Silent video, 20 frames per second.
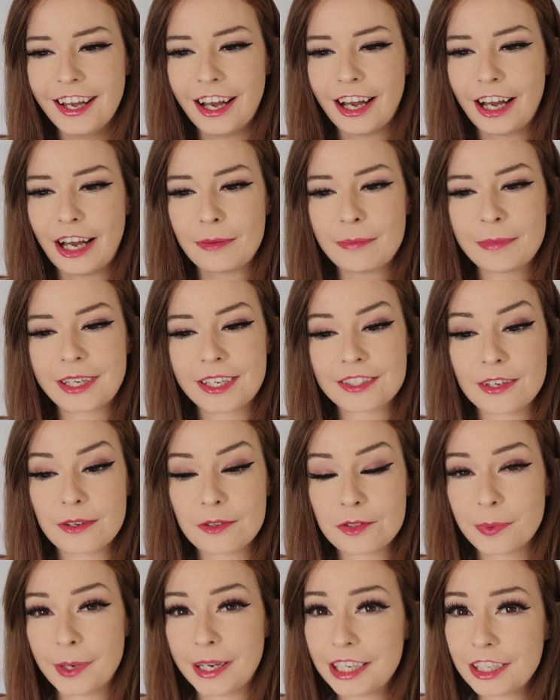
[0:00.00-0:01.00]
um, because
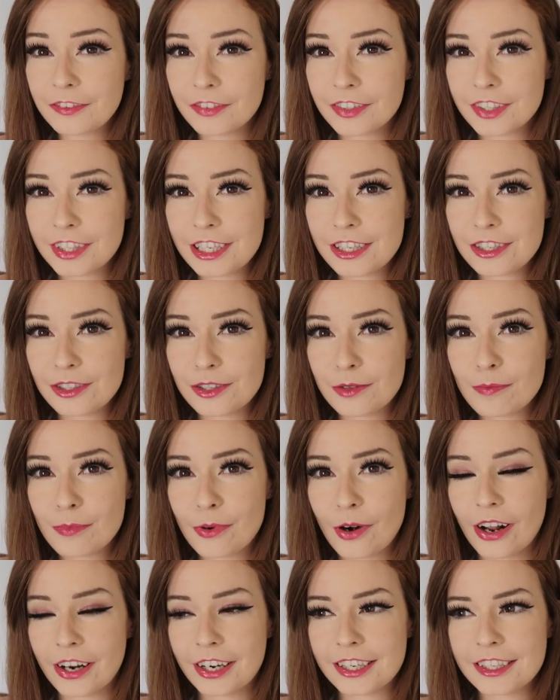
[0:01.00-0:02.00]
I was waiting for these new
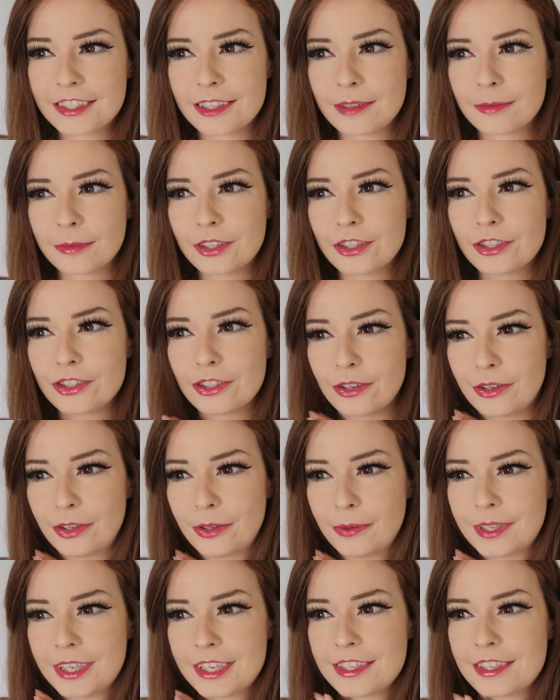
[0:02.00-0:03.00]
products that I'm going to show
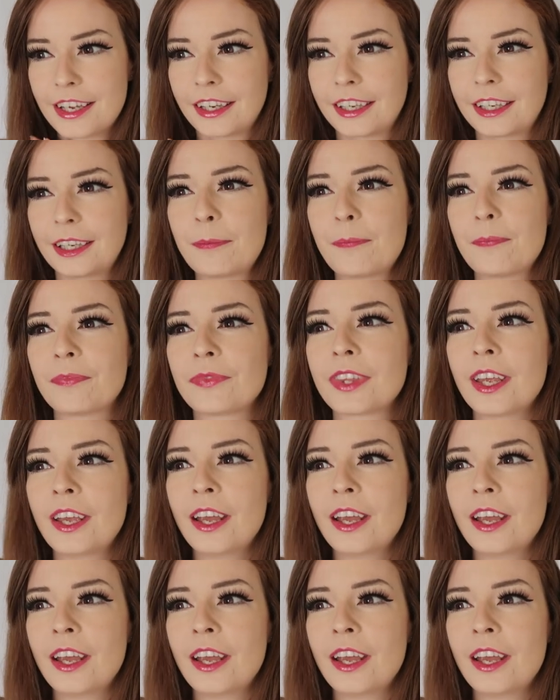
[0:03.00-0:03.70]
you in a second.